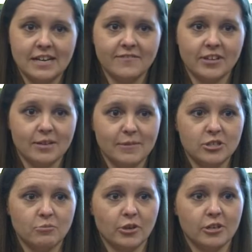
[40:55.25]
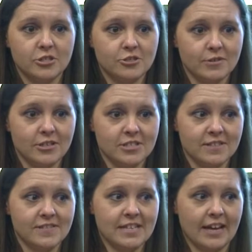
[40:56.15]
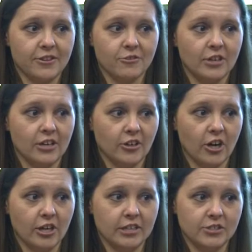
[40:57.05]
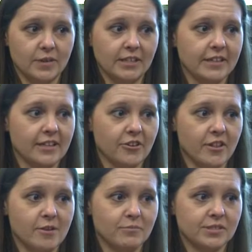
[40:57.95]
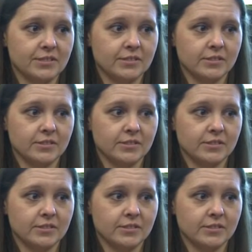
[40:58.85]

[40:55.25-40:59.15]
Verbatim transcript: and I feel like my two precocious readers have sat through kindergarten twiddling their thumbs.